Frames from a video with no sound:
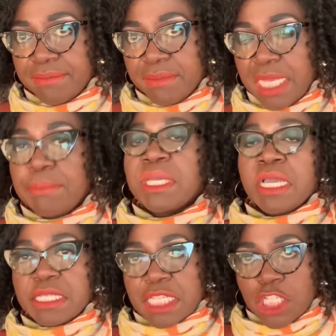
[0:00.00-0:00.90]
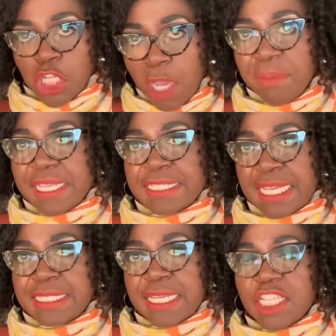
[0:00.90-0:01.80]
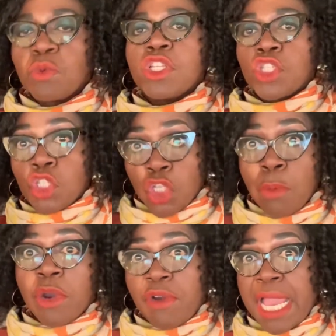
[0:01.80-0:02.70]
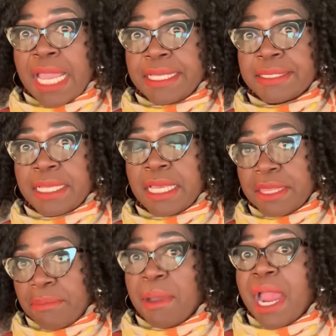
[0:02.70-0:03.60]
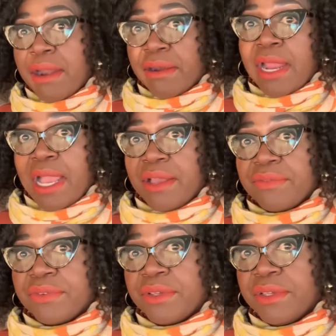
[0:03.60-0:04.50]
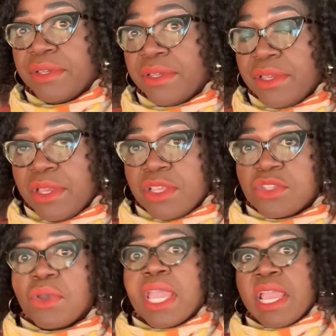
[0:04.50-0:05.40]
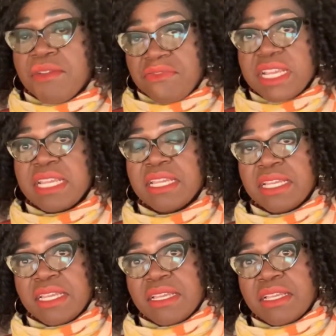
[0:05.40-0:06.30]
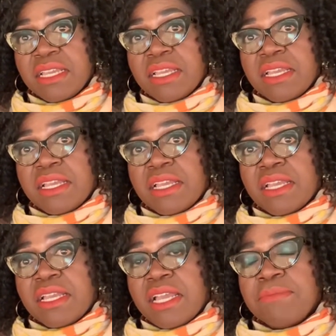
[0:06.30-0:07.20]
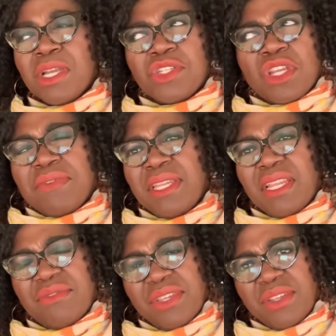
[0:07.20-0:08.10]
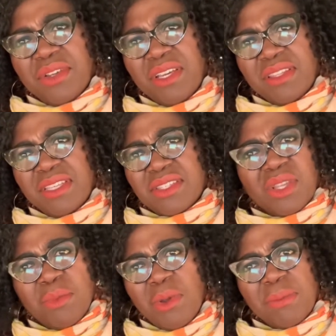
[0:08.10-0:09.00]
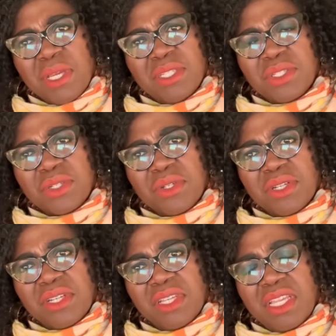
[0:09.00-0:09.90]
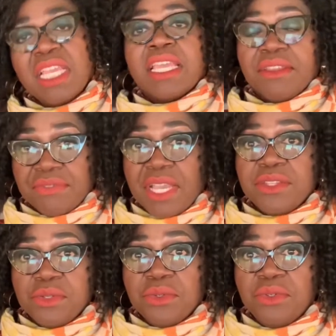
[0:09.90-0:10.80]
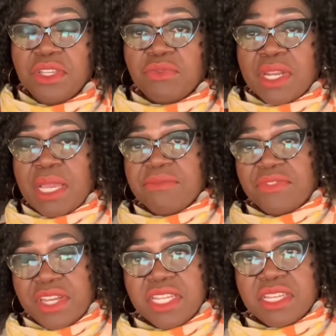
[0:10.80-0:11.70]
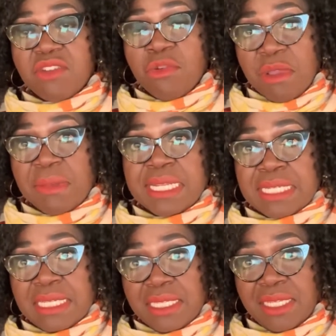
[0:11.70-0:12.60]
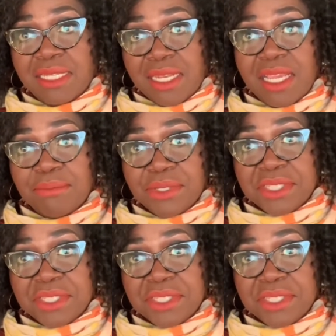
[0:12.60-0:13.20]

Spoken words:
because the topic sentence will summarize the paragraph. So I'm not sure if I did a video on this. Somehow I'm not sure. If I do, if when I'm finished, I remember that I did, then I'll put it